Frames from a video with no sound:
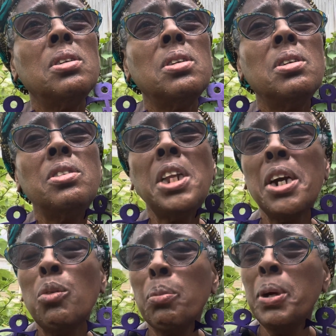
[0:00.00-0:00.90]
it's like
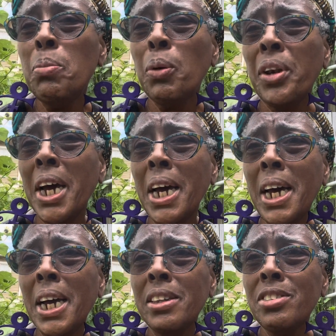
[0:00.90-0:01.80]
when people
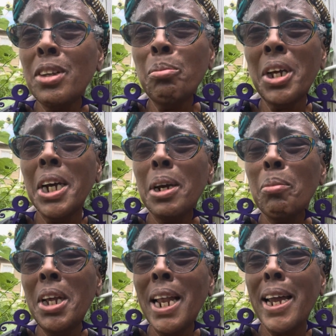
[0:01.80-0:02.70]
died, sometimes they
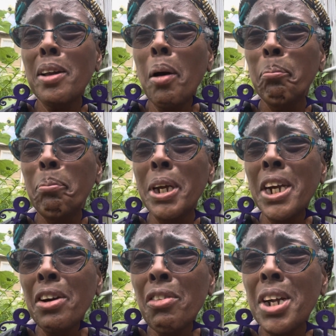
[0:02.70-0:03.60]
like
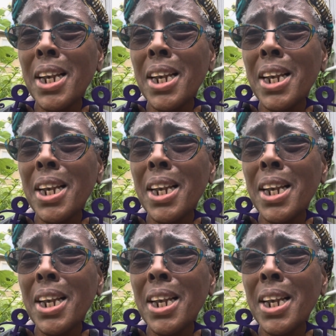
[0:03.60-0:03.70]
buried